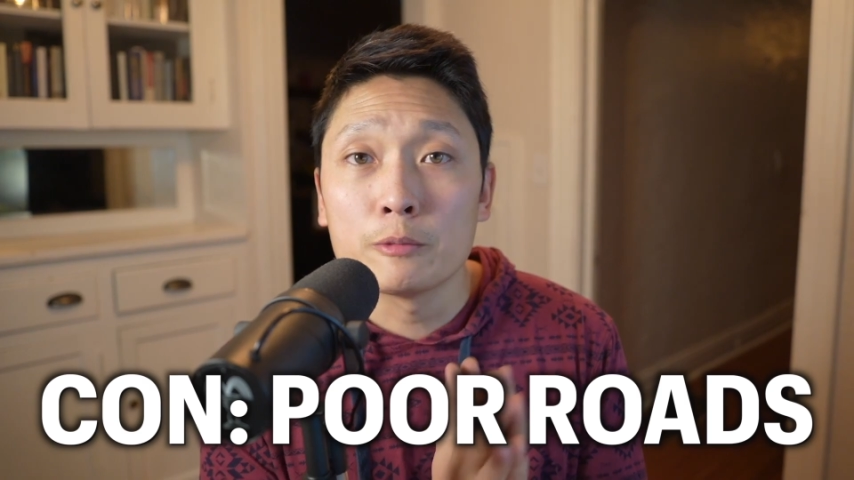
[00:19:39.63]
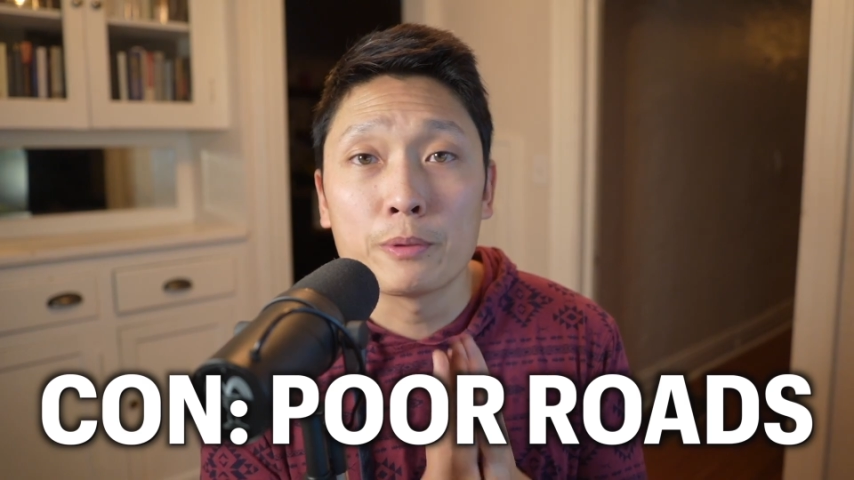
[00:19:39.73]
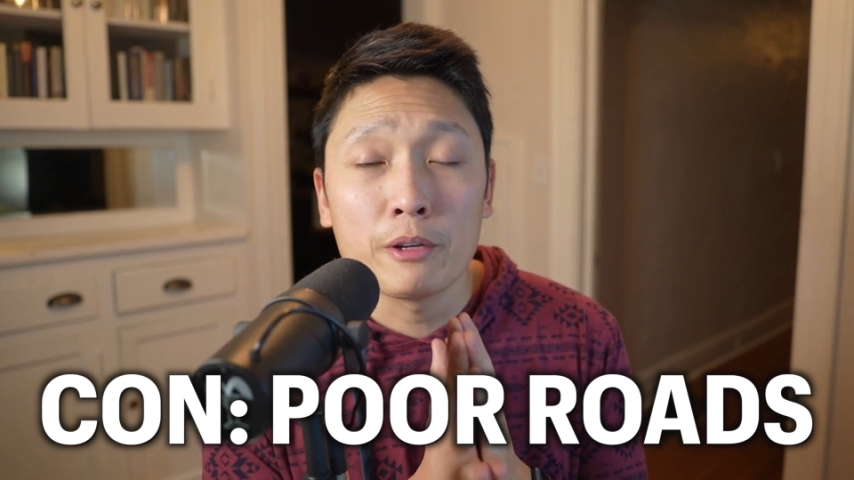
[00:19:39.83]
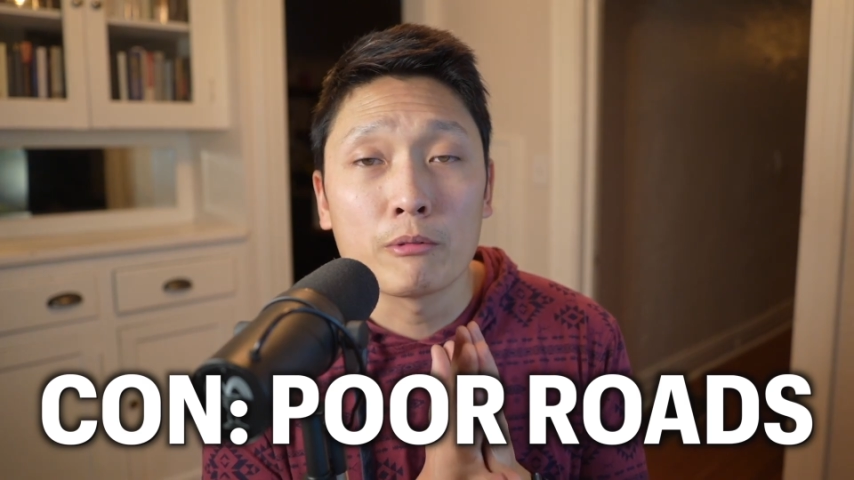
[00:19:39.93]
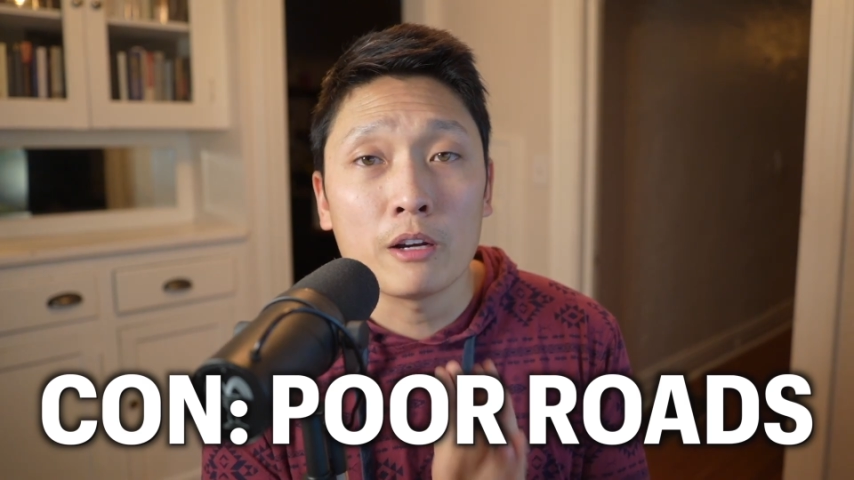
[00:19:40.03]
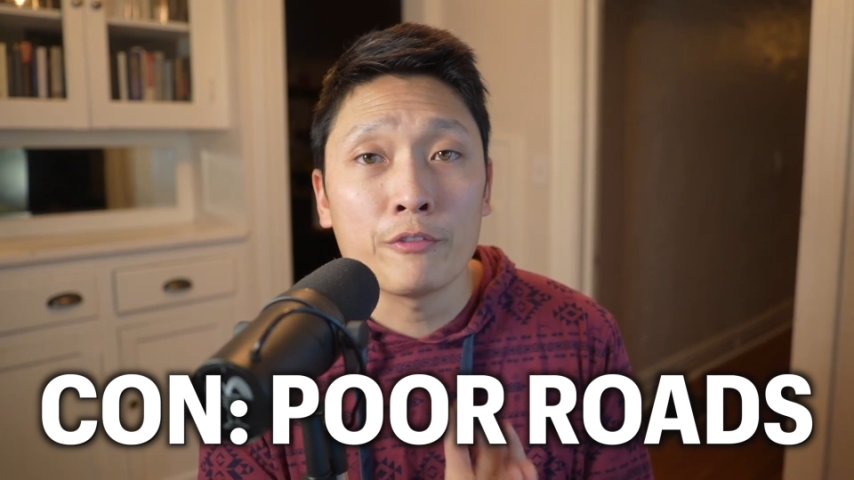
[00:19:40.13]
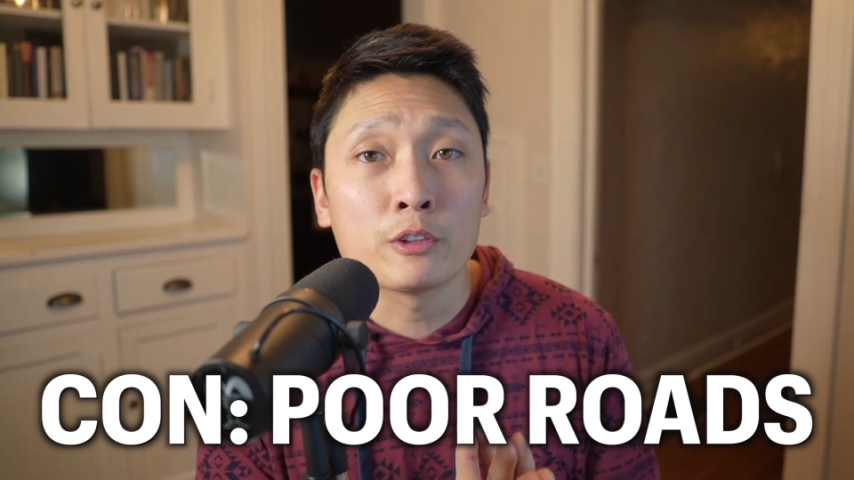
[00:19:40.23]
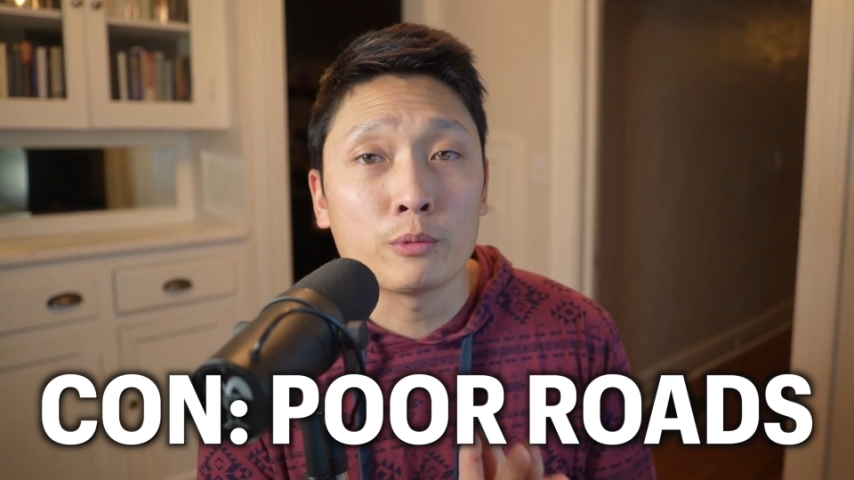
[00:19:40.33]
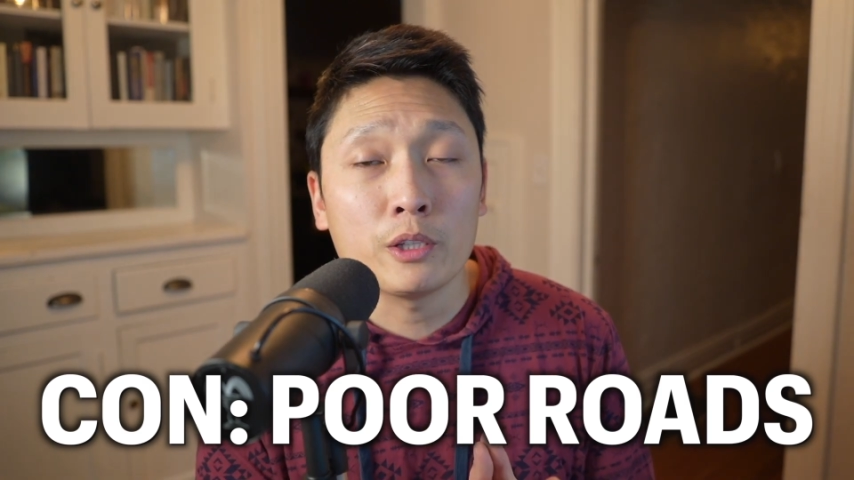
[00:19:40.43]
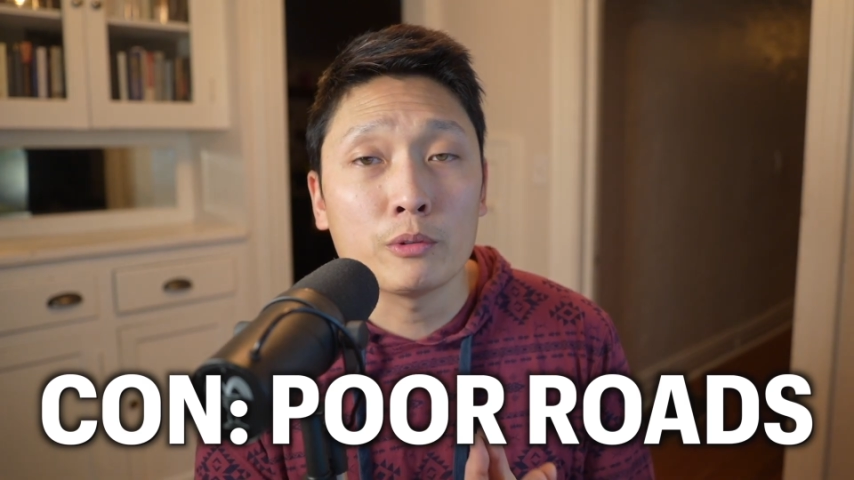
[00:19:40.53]
pretty rough in
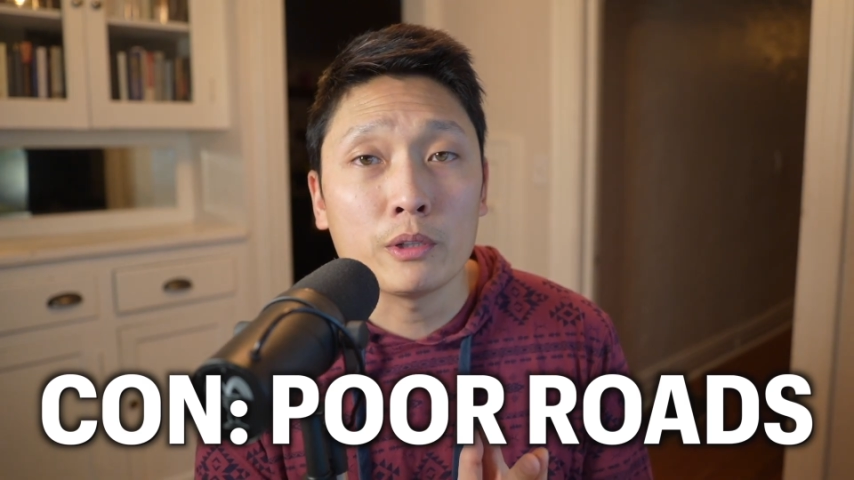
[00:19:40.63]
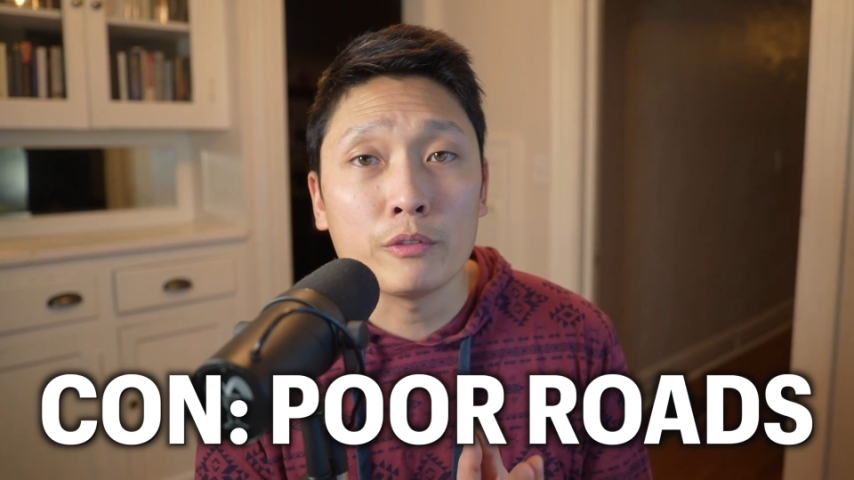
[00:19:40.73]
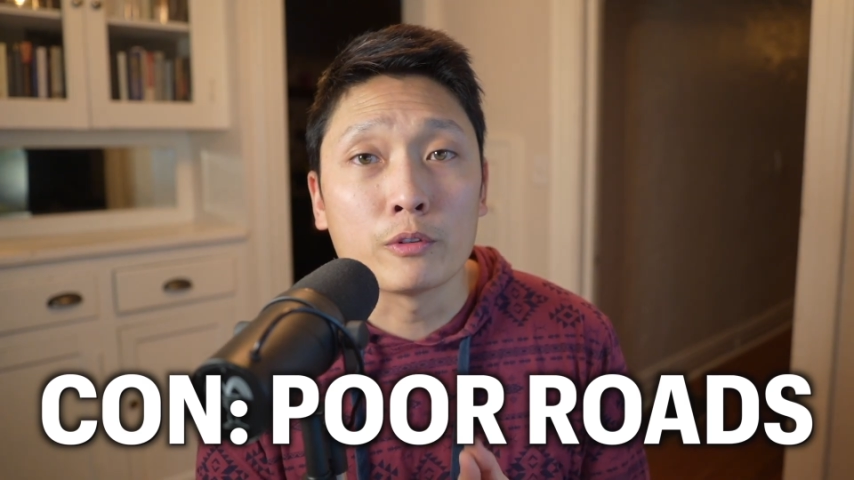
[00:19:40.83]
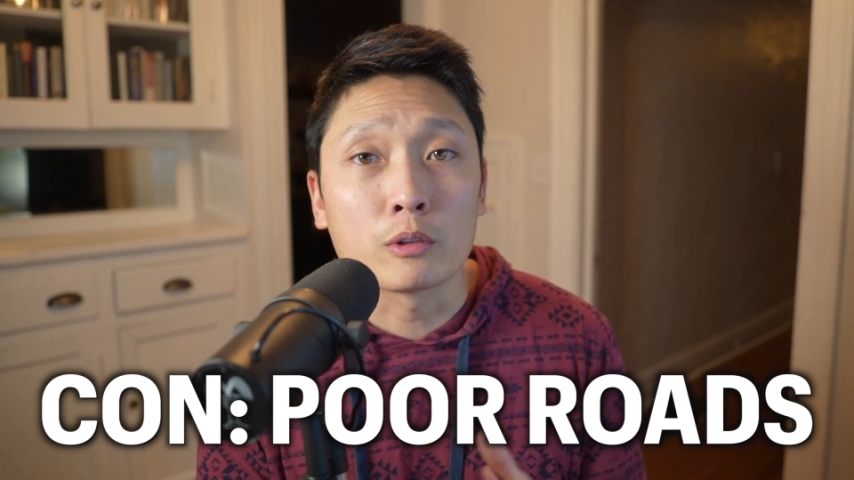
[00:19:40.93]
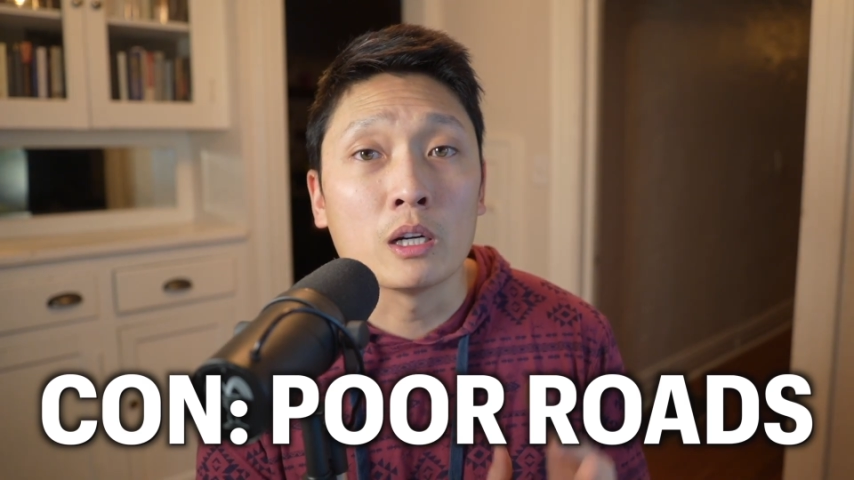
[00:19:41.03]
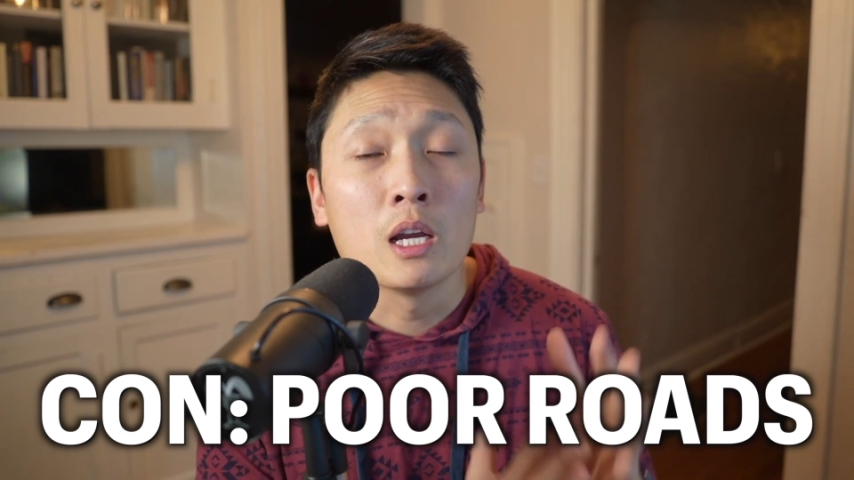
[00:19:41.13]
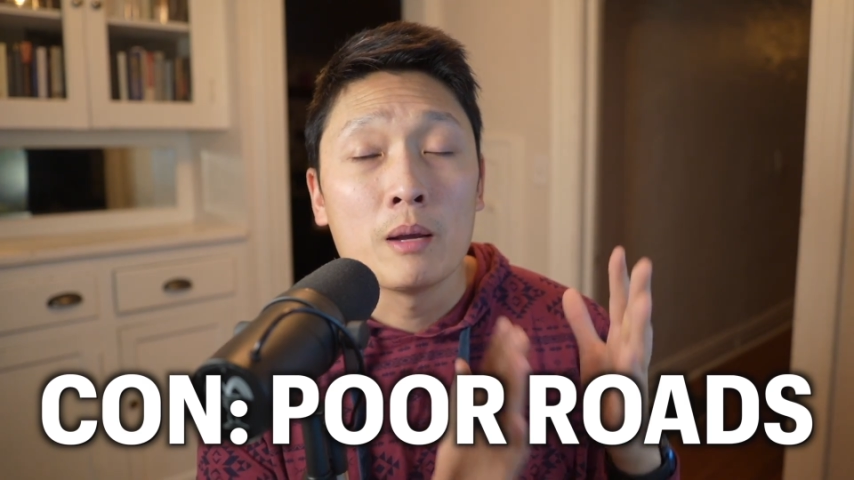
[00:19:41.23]
2024.